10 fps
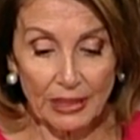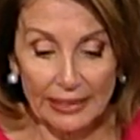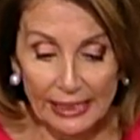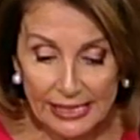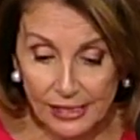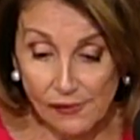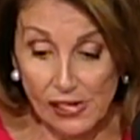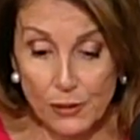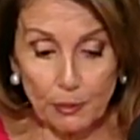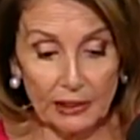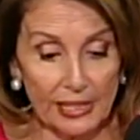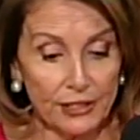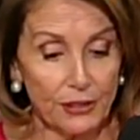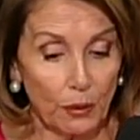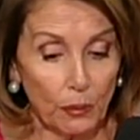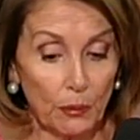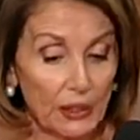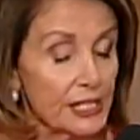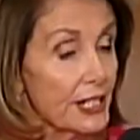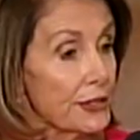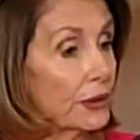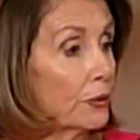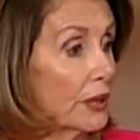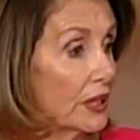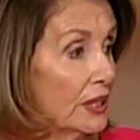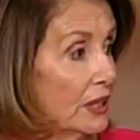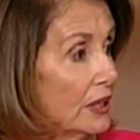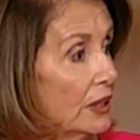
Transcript: But let each of us pledge that when we disagree,